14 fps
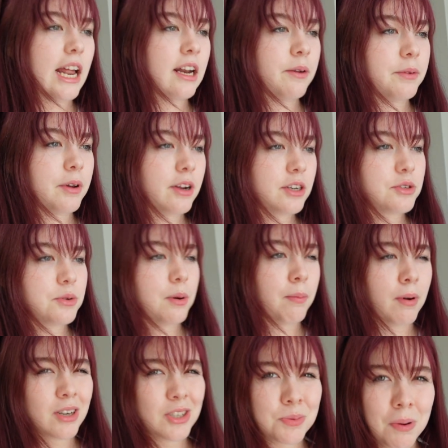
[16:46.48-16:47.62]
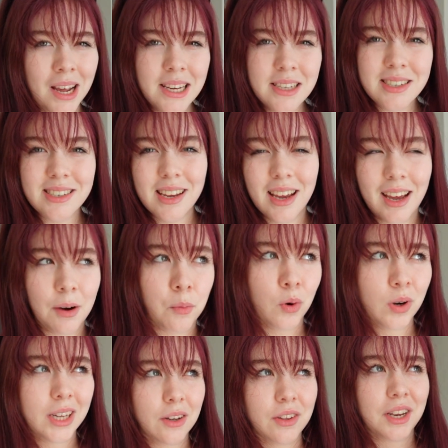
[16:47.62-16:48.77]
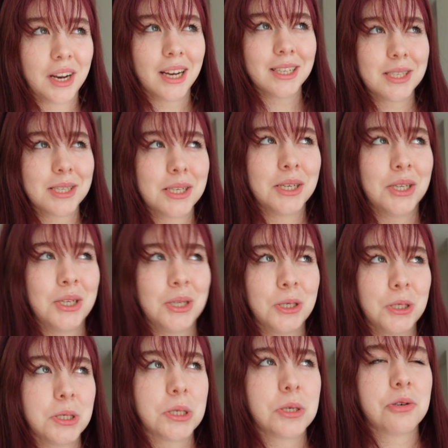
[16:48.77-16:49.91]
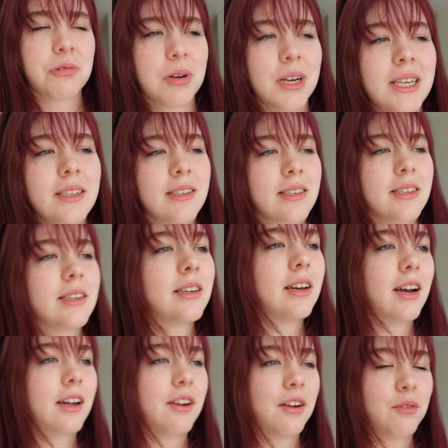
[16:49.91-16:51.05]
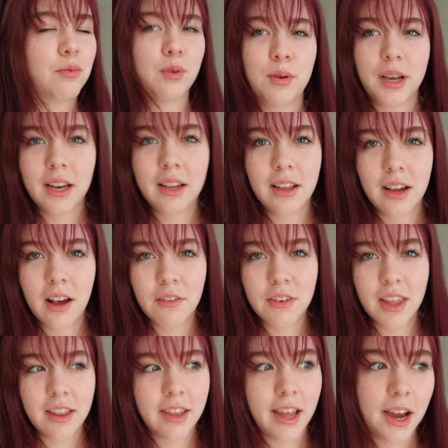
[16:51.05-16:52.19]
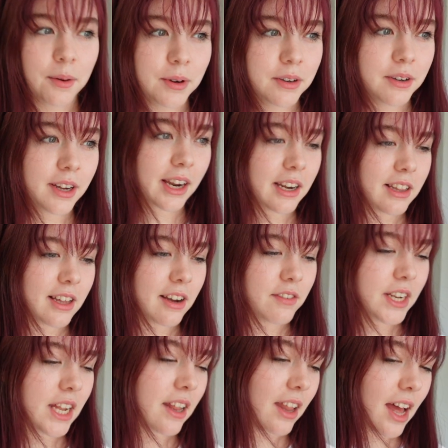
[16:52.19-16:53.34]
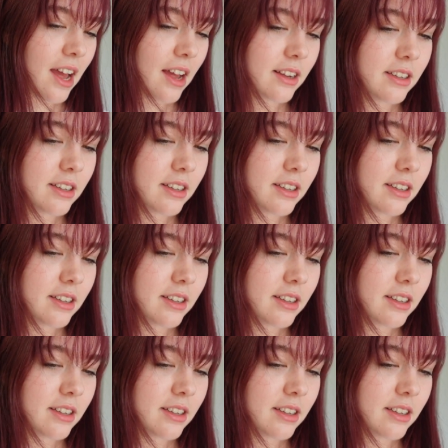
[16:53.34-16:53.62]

end up going to a brunch place and walking on the nice streets. I don't know if we're doing anything other than that. Are we doing anything other than that?